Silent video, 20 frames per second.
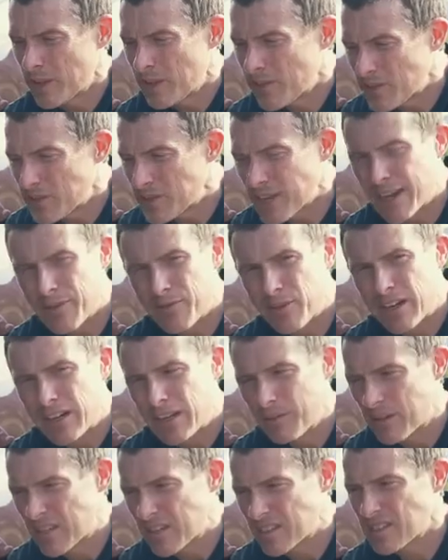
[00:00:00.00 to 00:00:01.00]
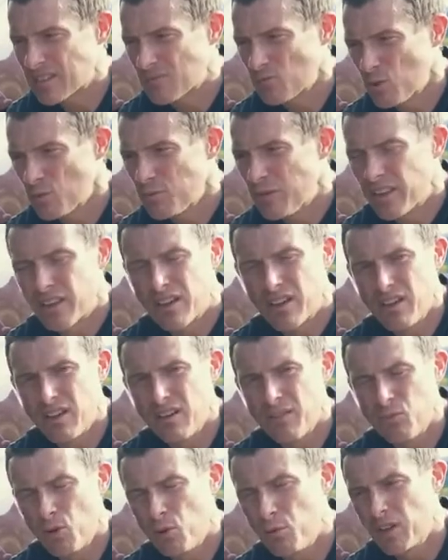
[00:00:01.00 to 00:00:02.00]
Bit of a shame really, because it would make the
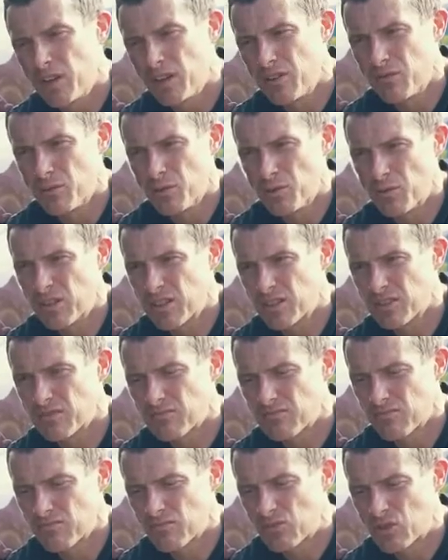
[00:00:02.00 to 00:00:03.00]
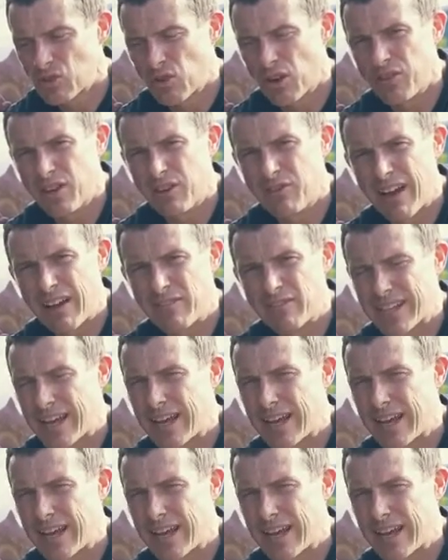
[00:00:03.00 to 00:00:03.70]
car more manoeuvrable when you're just driving around